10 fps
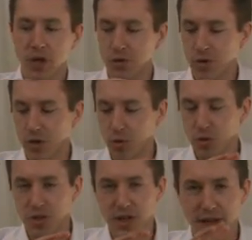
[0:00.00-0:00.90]
so that you
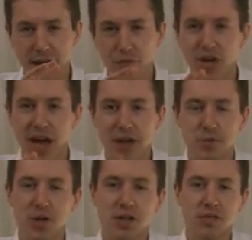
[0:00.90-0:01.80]
see every
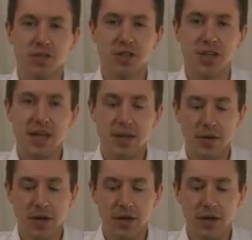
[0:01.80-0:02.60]
aspect of the tea,